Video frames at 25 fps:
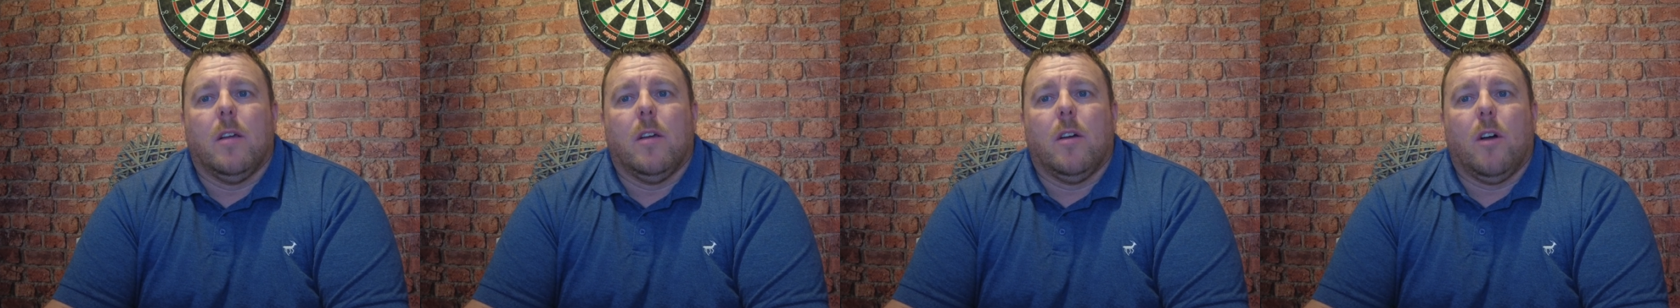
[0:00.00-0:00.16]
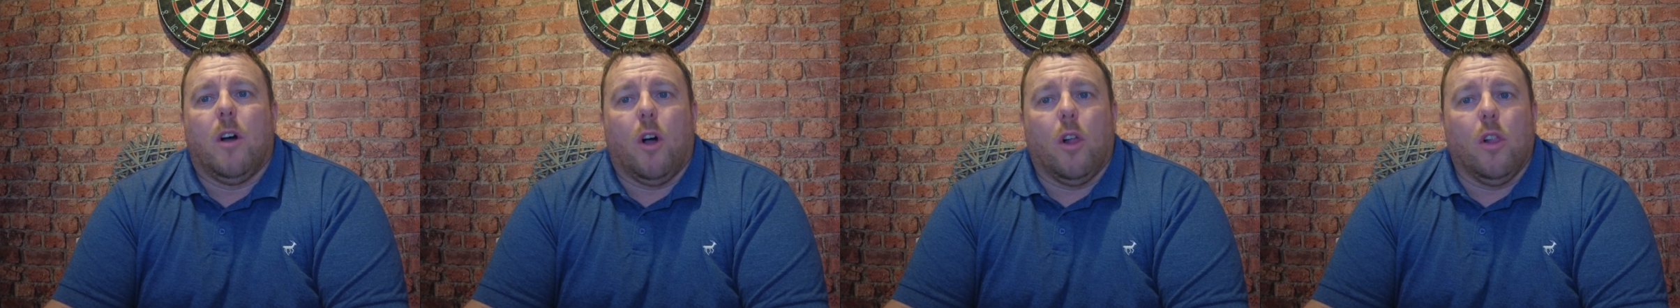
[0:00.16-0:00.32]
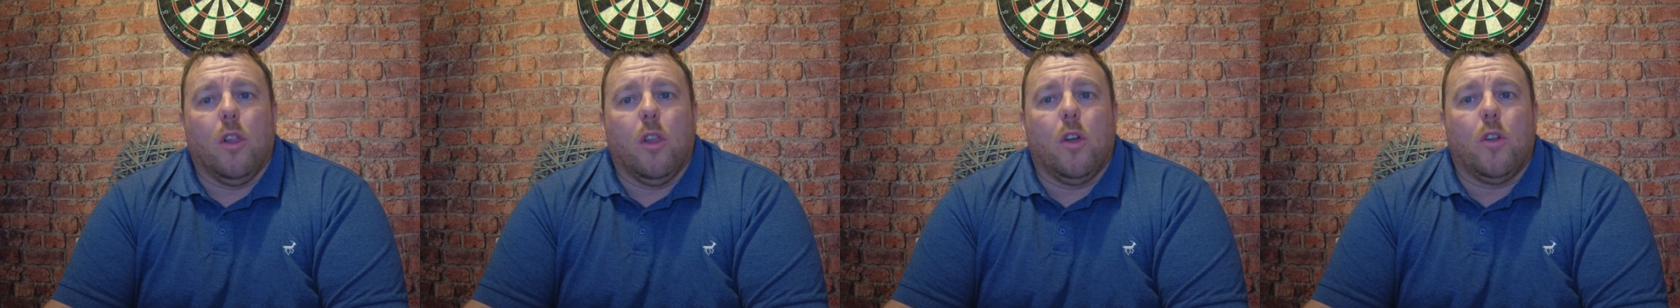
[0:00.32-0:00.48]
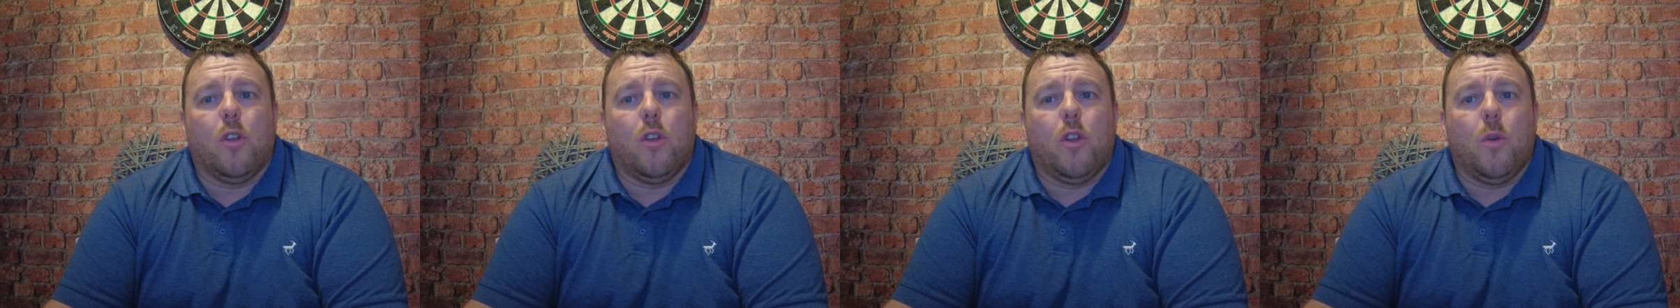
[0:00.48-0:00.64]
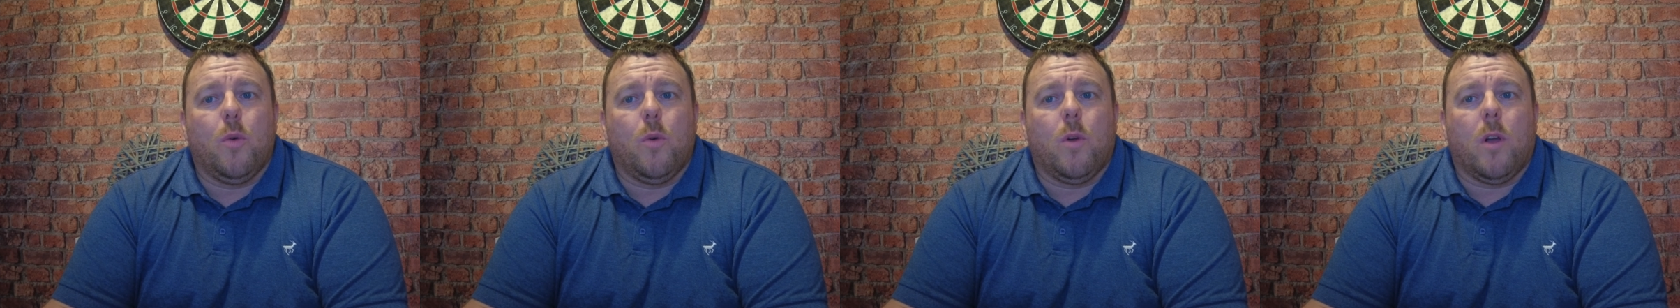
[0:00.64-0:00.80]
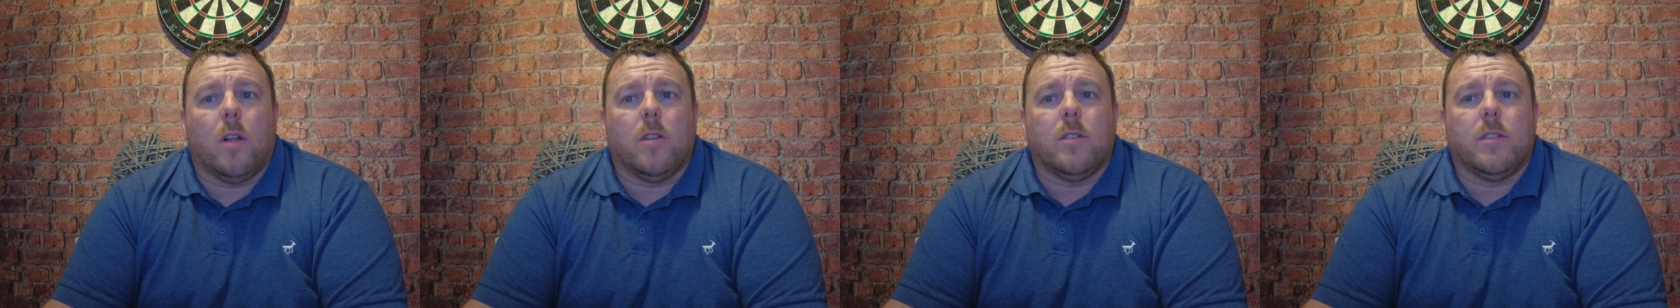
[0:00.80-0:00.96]
although do
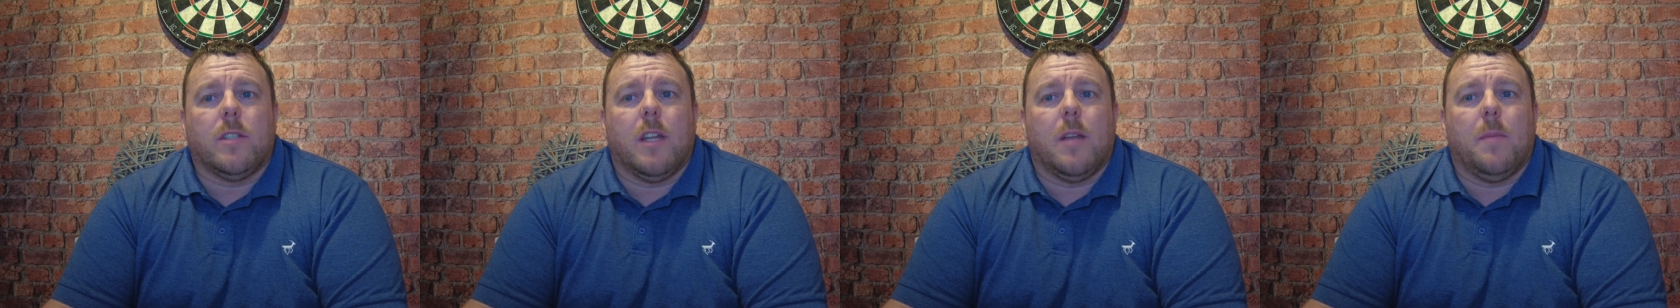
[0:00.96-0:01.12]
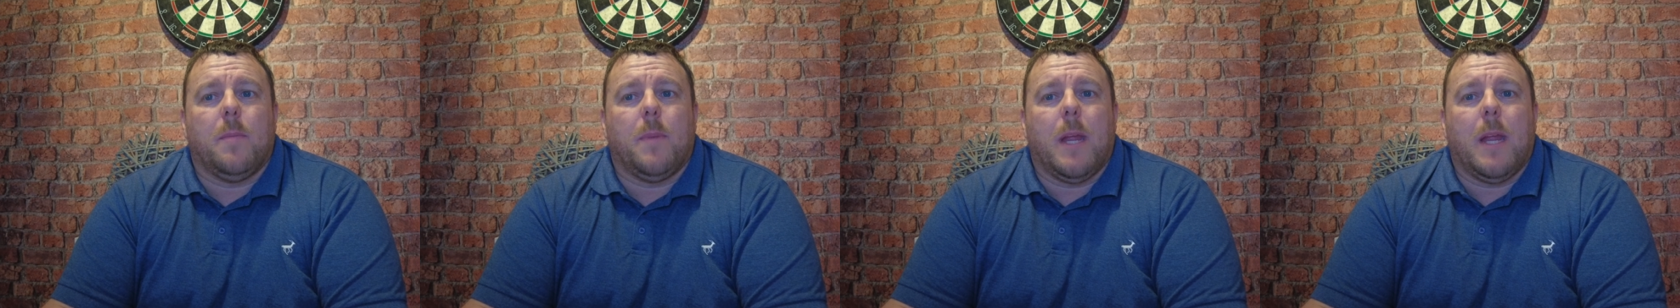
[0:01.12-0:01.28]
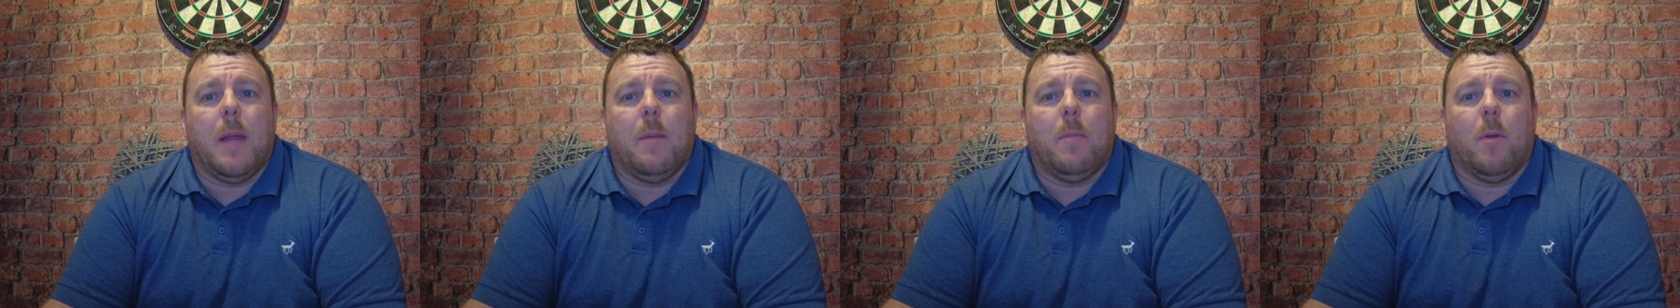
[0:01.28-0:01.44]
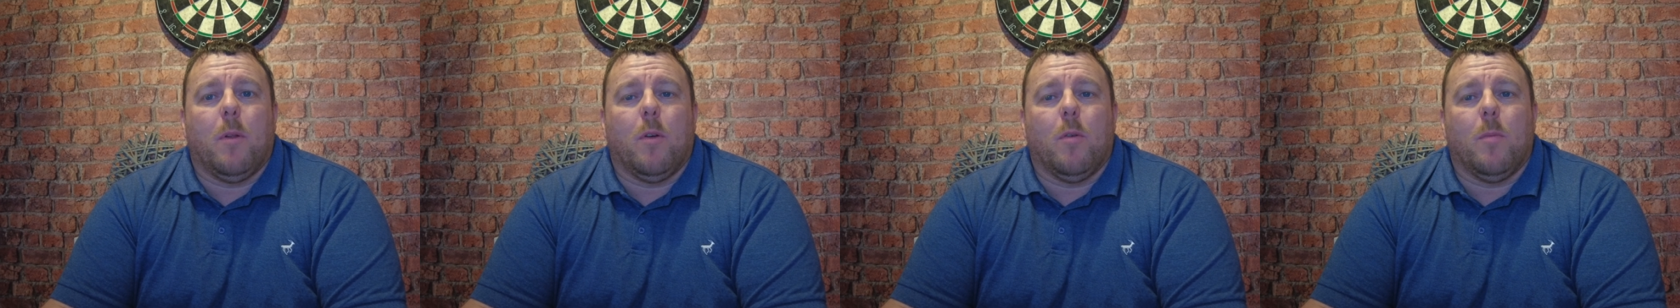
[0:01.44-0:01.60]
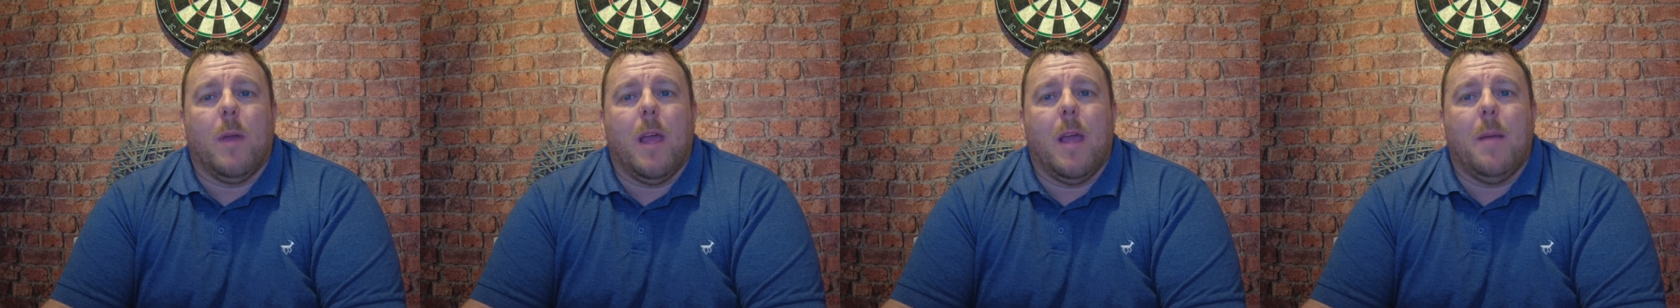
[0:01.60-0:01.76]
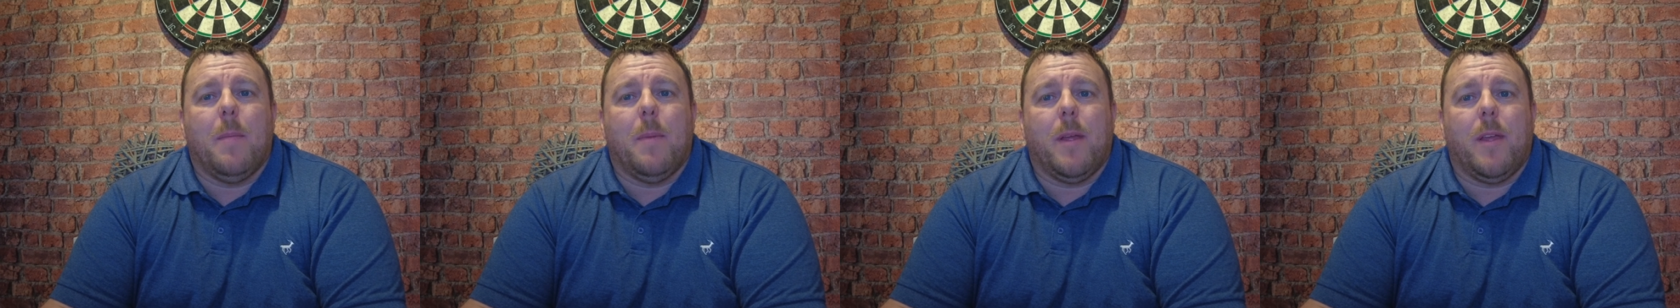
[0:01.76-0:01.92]
consider people who
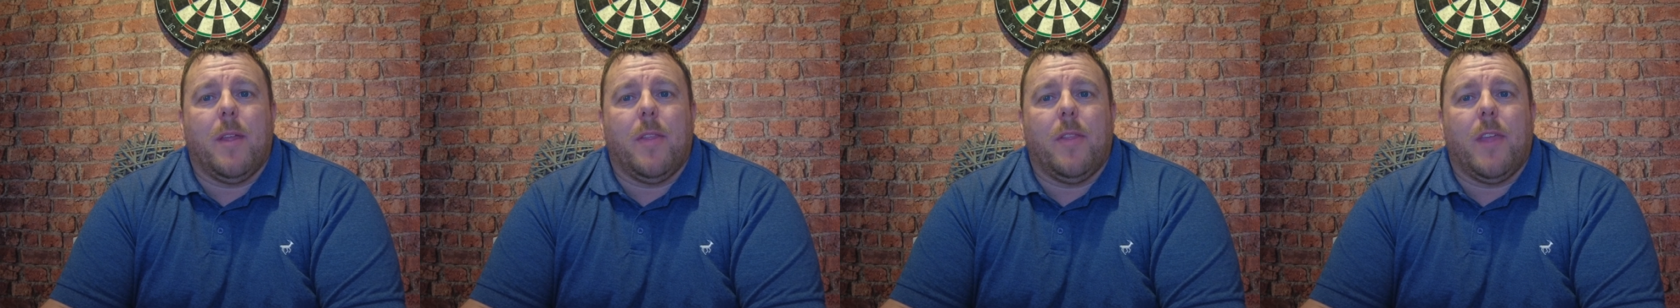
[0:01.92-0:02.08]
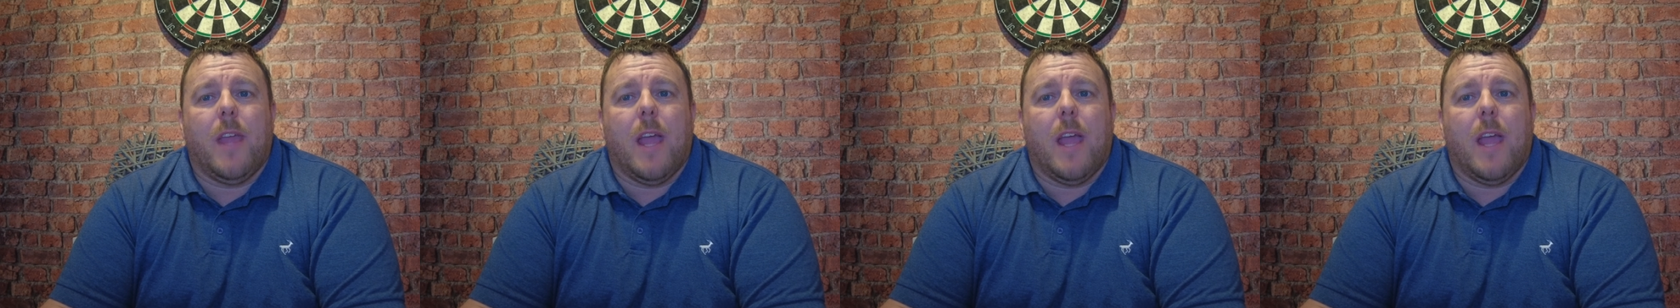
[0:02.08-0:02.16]
may be in the